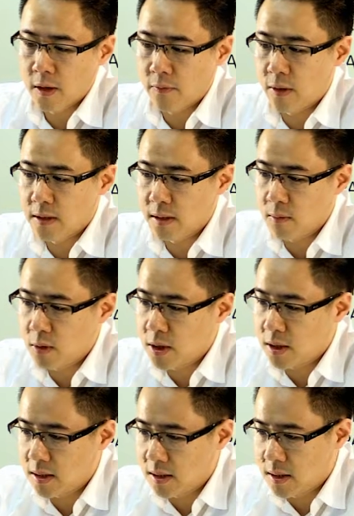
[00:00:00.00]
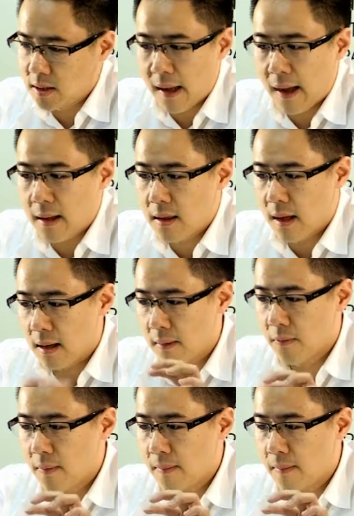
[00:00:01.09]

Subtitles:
of resin, which is this yay thick.